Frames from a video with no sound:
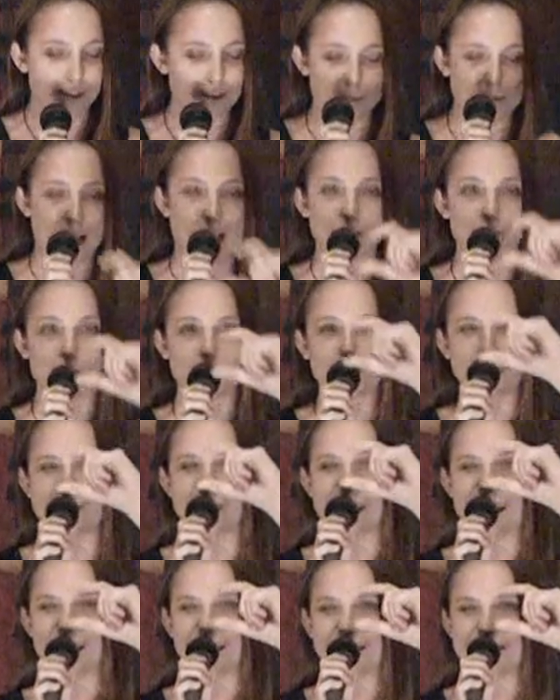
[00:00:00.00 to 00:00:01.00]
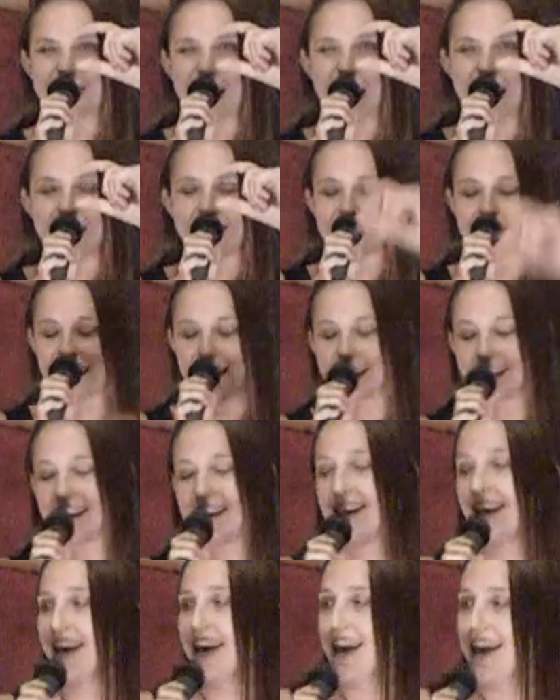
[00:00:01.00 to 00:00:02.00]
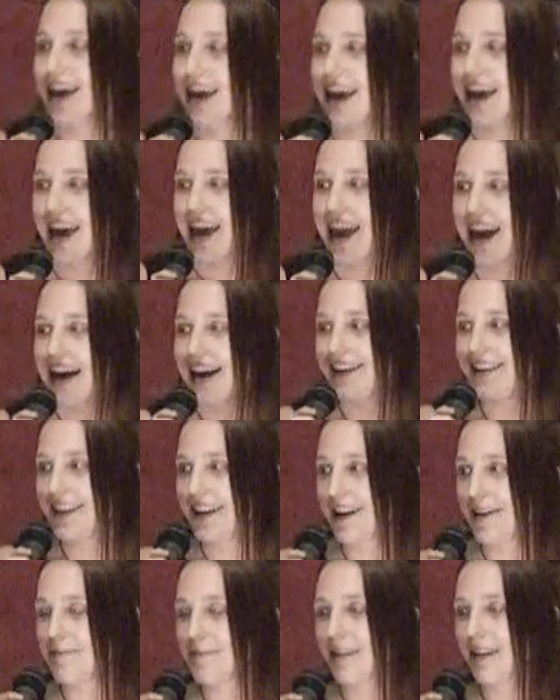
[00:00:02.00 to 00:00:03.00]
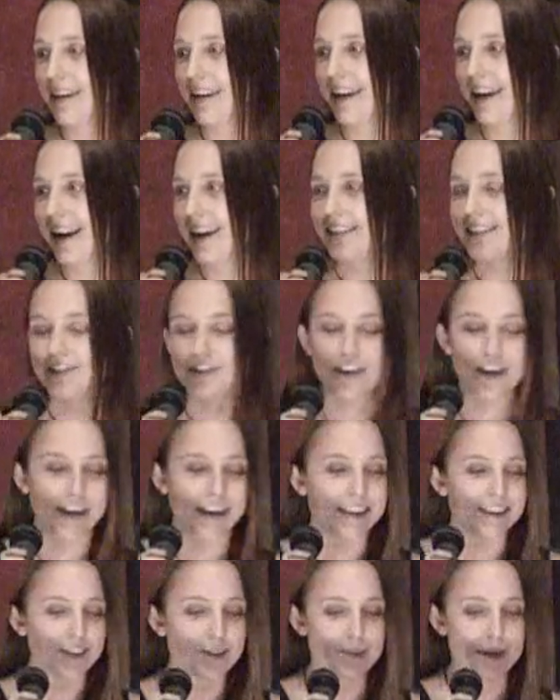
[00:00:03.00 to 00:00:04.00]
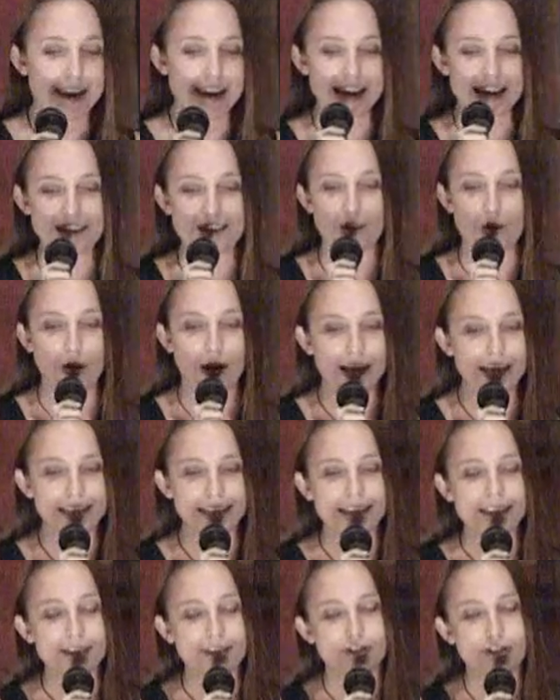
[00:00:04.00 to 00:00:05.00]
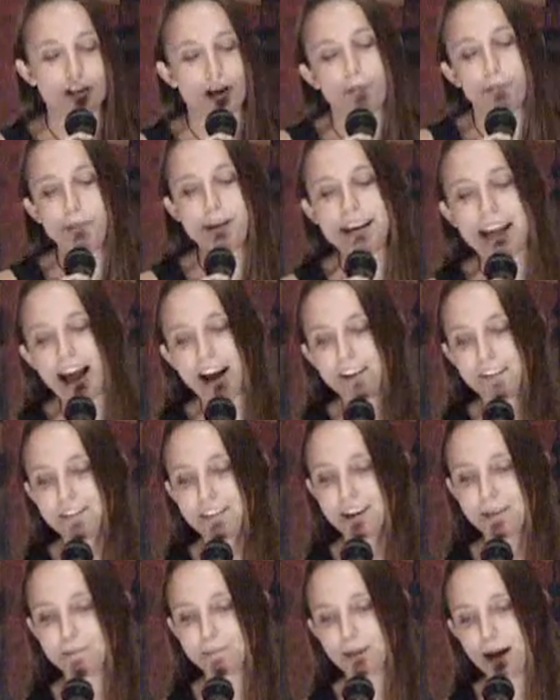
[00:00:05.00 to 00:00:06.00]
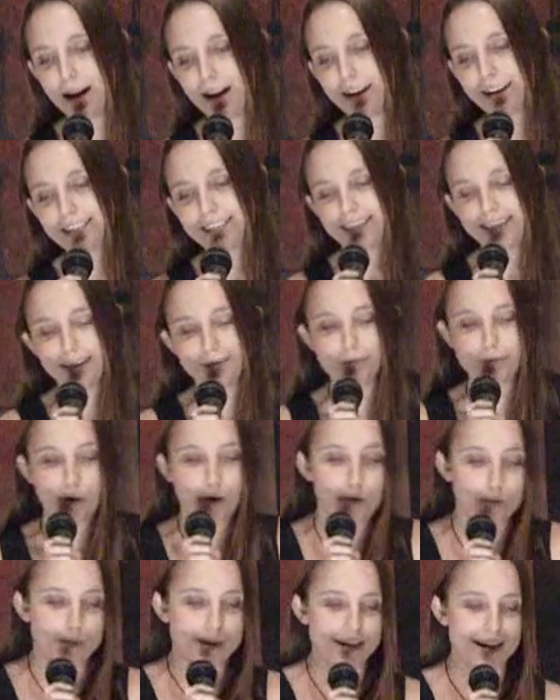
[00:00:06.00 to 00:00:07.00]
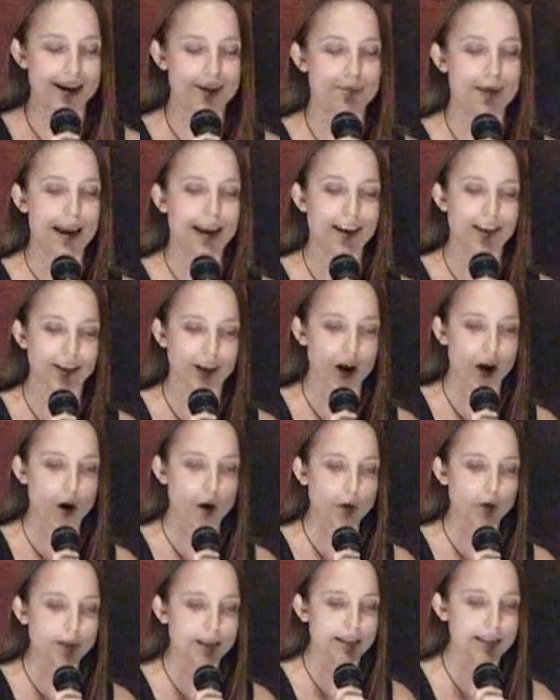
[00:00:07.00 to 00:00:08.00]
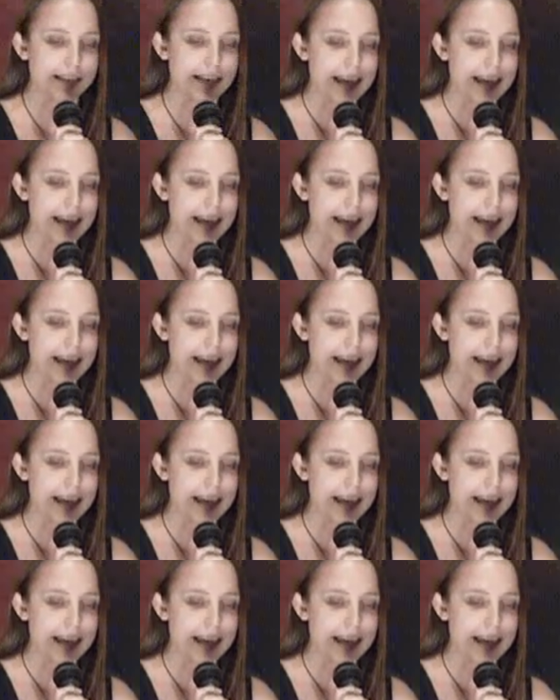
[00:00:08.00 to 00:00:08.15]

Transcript: The mattress is like that thick. And the chickens are making noise, and they're jumping out of their box, and they're pooping on my clothes.